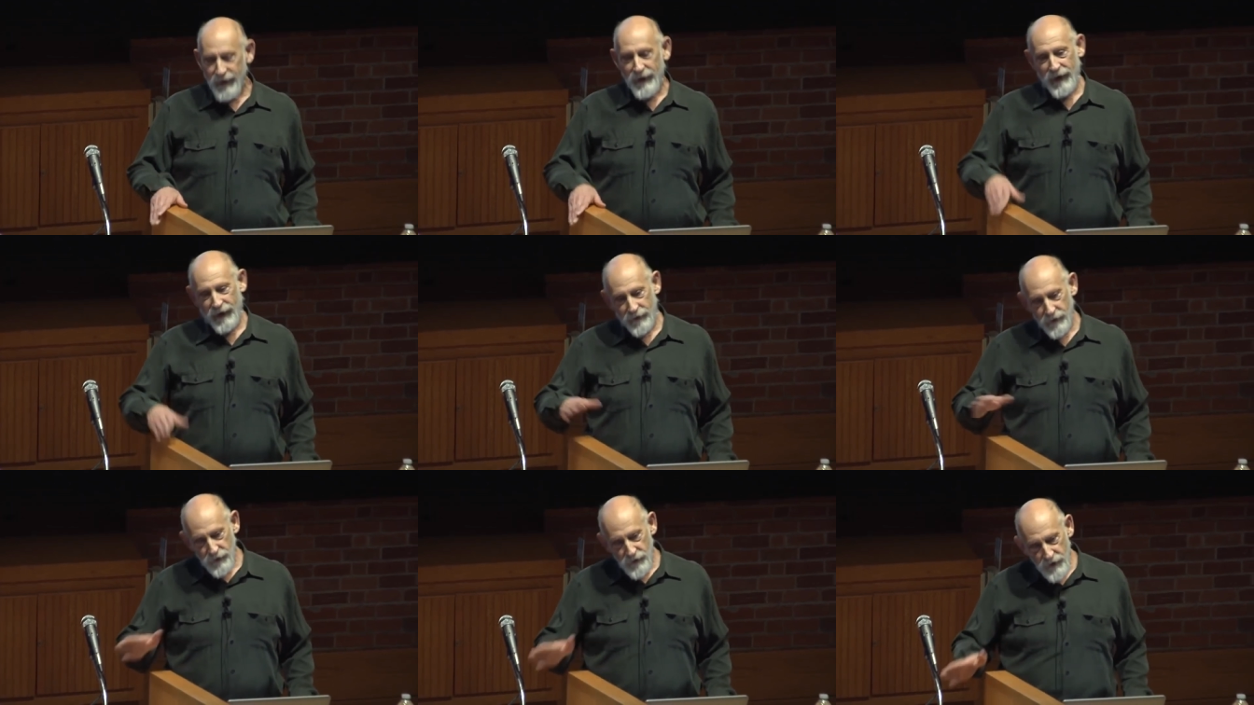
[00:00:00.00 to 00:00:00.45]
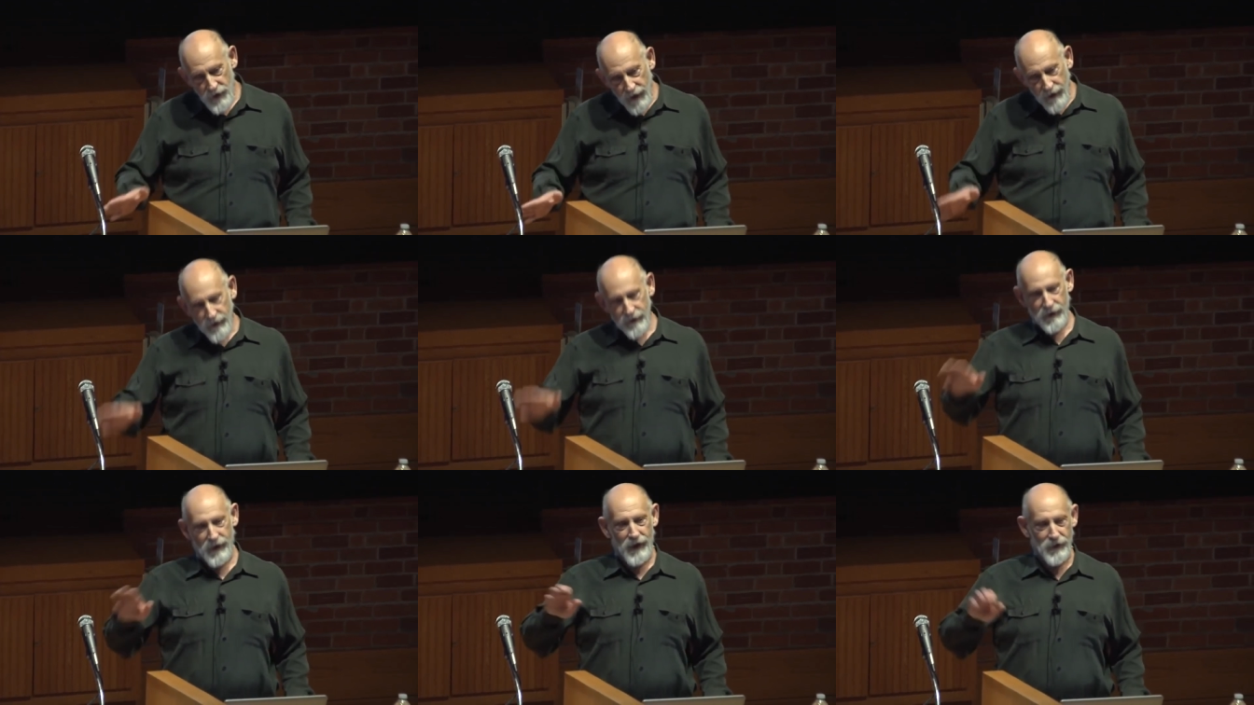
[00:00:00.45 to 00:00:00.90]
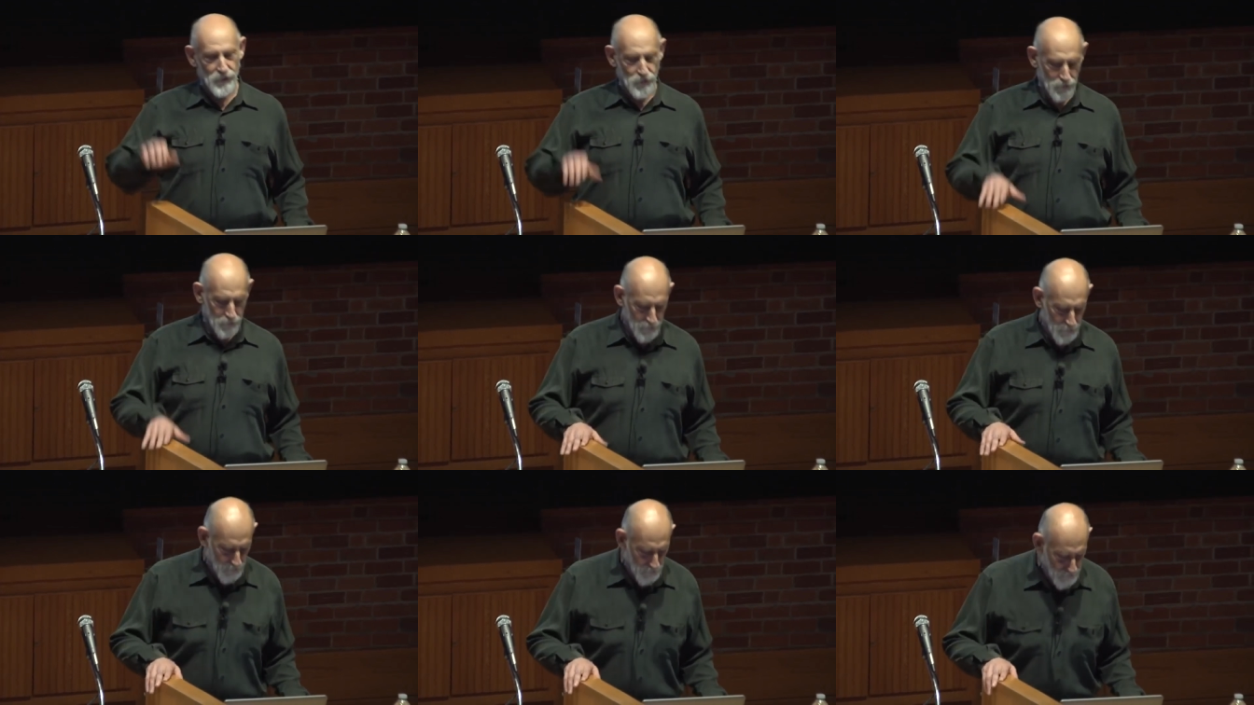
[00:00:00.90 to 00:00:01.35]
and the second
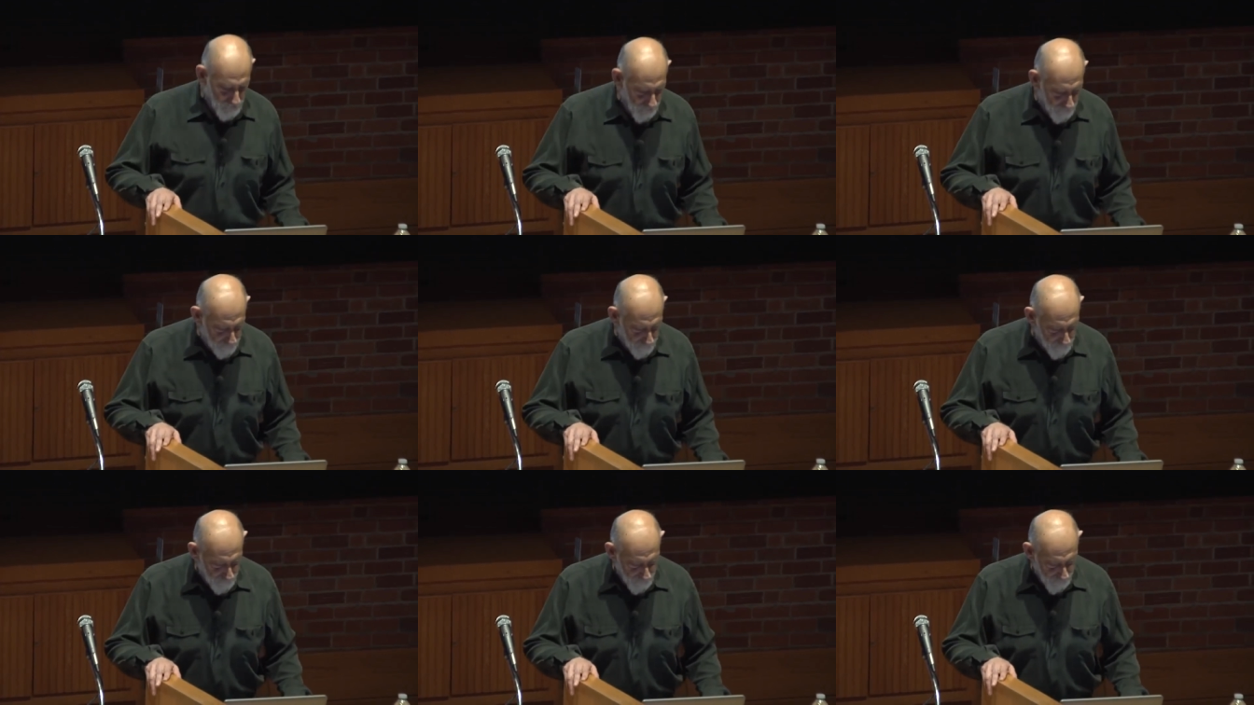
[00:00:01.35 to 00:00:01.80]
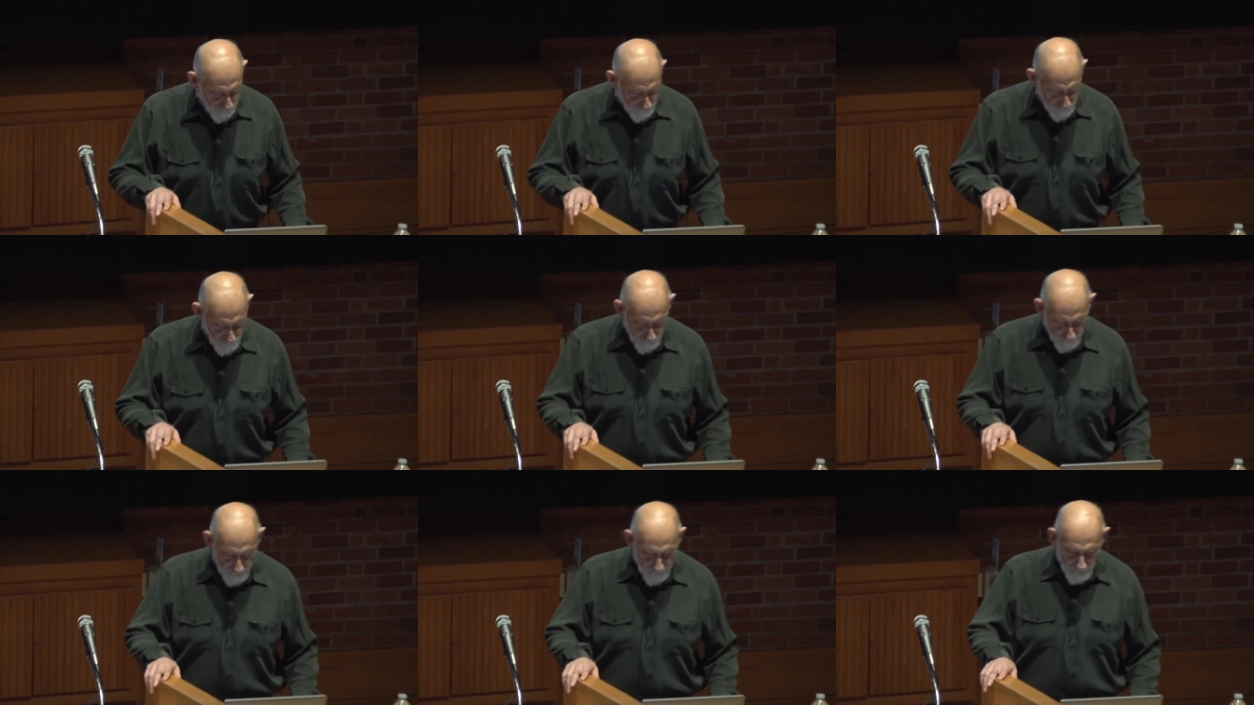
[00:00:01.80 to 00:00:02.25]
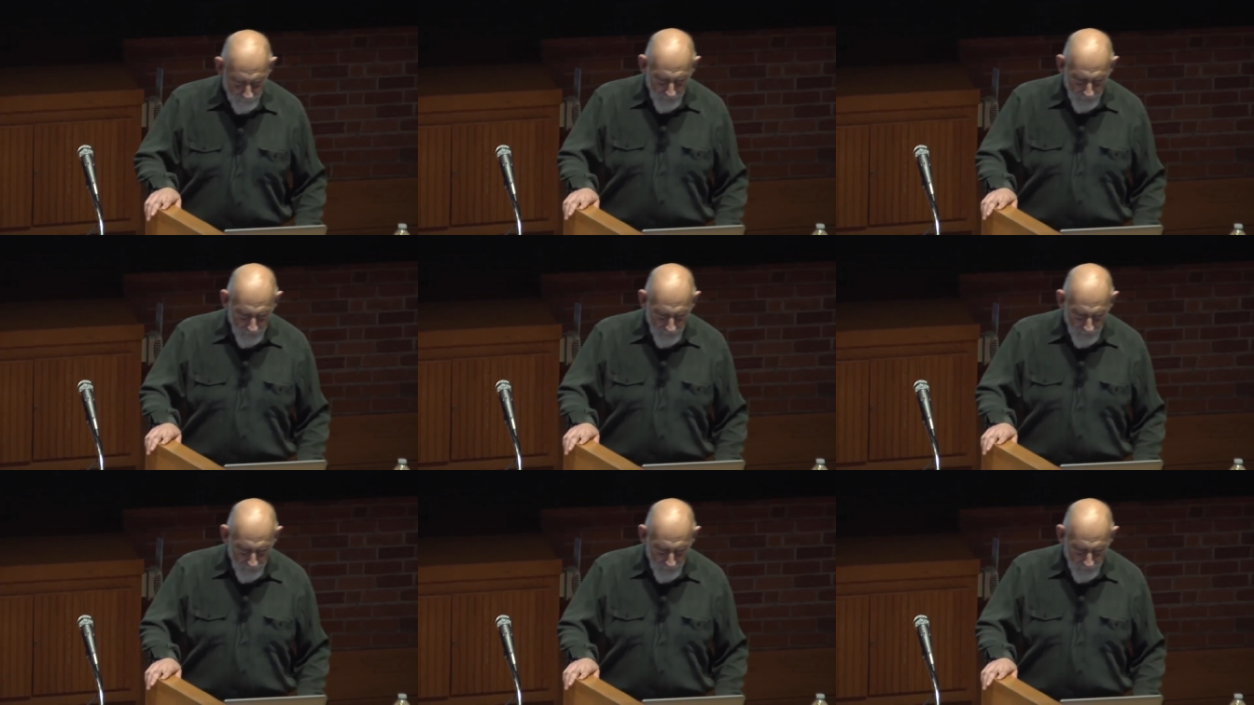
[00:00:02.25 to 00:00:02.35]
lecture is the general lecture